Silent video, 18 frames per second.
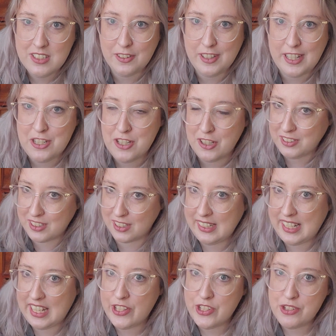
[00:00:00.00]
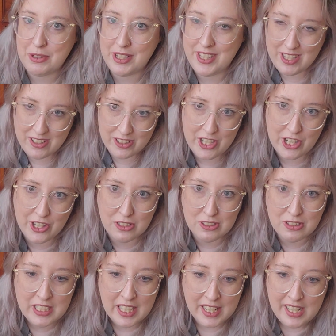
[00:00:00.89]
so they took the leaves without a
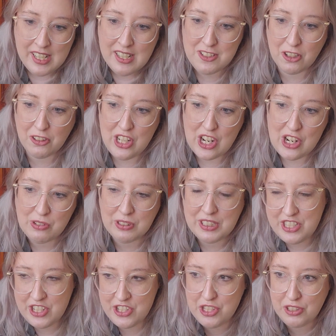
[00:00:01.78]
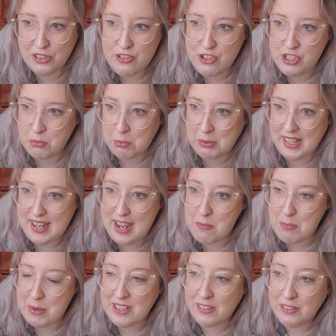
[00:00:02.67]
node, so not only did you lose your
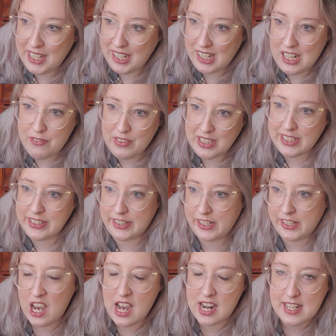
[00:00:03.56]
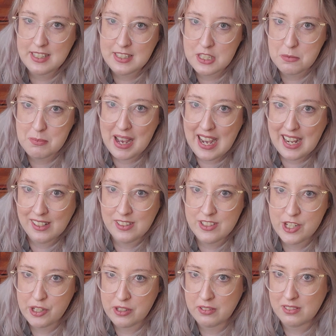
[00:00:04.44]
plant, but you can't even get the cuttings
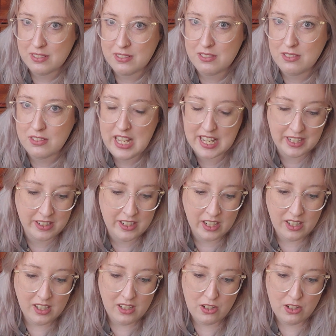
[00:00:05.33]
back to, like,